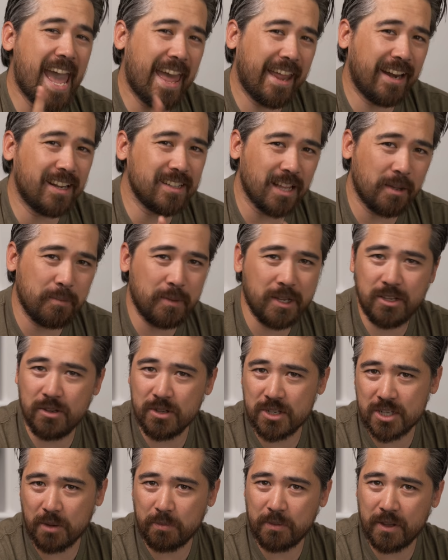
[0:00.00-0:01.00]
And it let me do
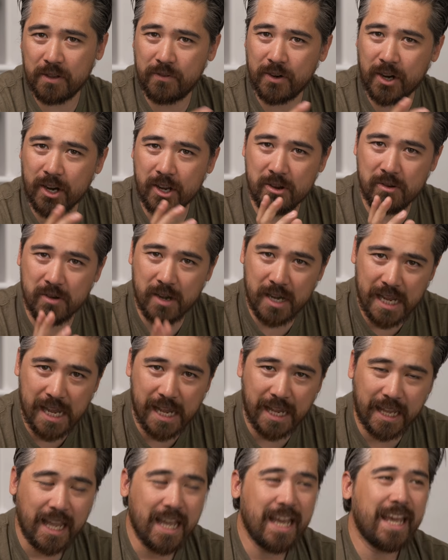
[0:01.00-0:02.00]
do something very
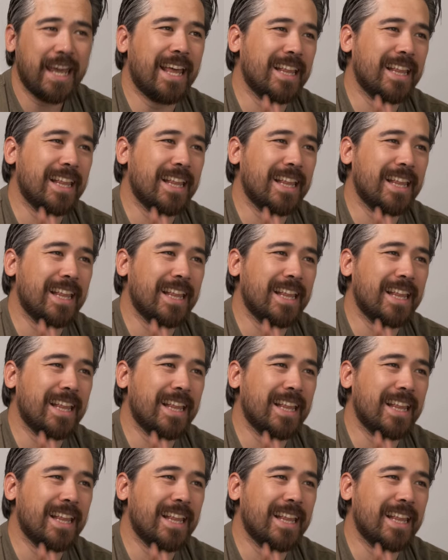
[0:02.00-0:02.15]
unique.